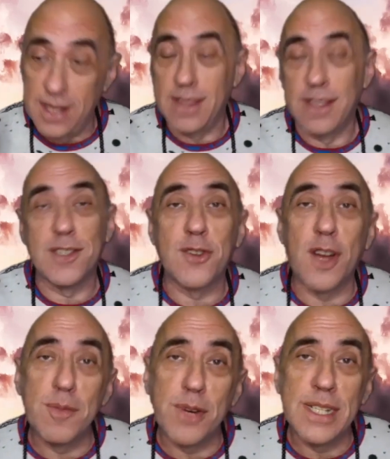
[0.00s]
The
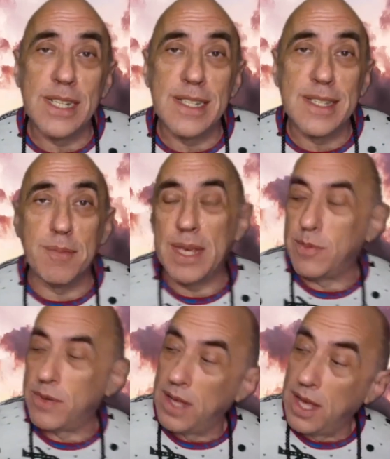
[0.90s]
strong point is the
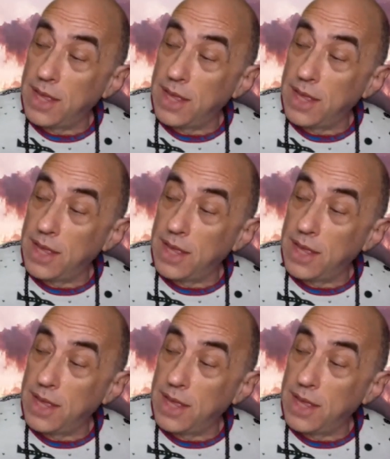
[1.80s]
people,